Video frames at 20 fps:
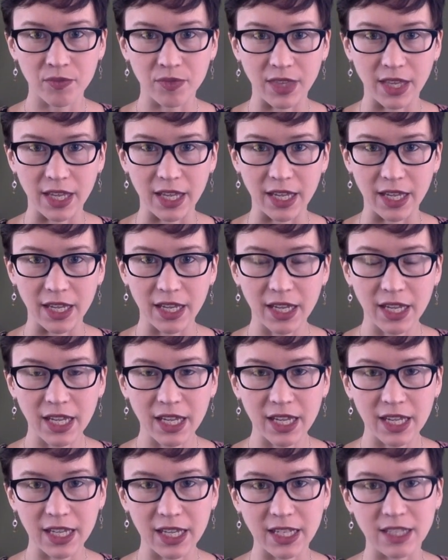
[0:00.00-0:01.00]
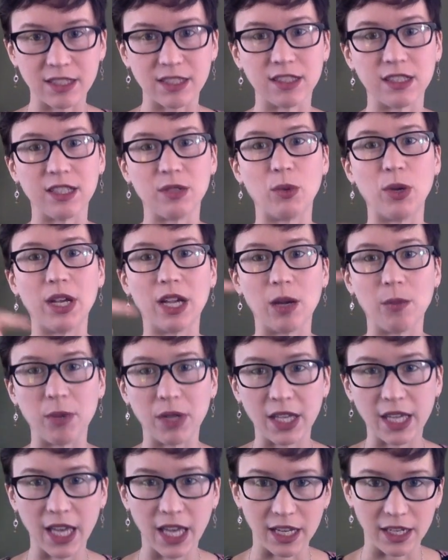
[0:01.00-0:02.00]
they instantly wake up
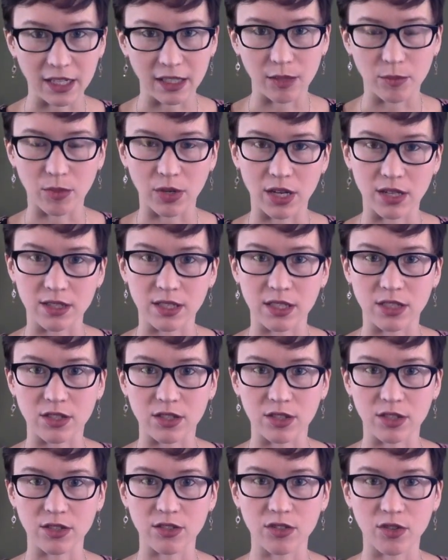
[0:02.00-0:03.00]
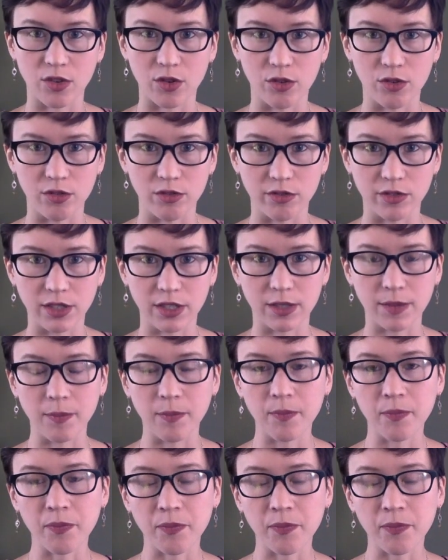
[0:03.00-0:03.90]
again and the process starts over.